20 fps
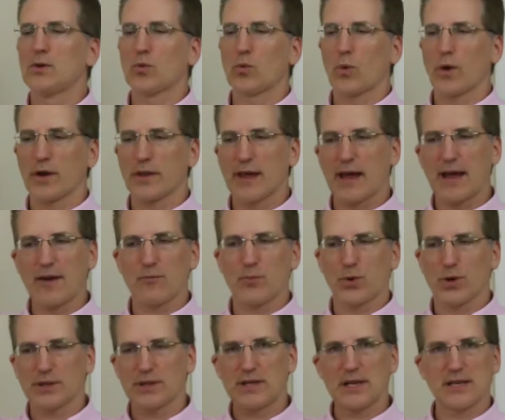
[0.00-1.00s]
where they have
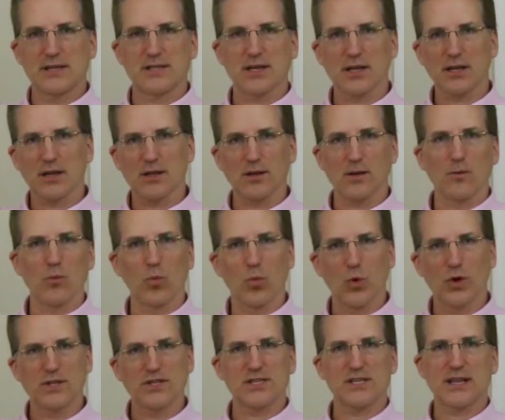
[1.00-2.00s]
put these little
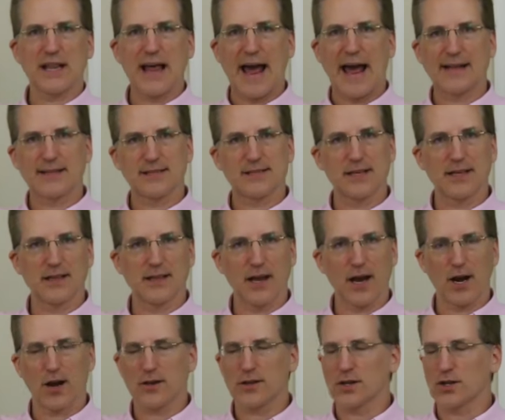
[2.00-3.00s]
wood slats in
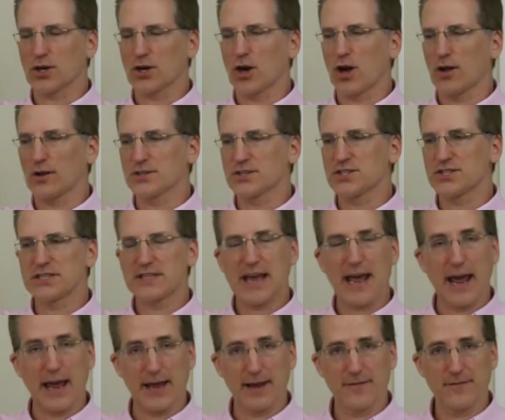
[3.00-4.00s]
there that are called
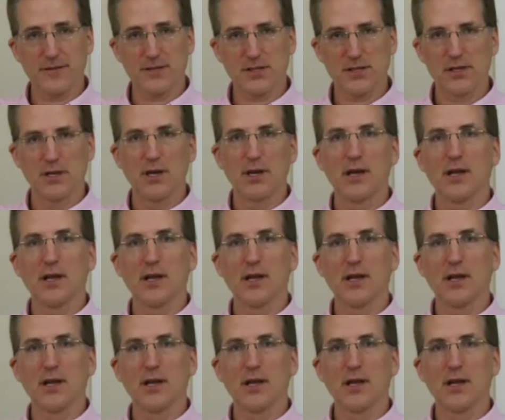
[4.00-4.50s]
staves.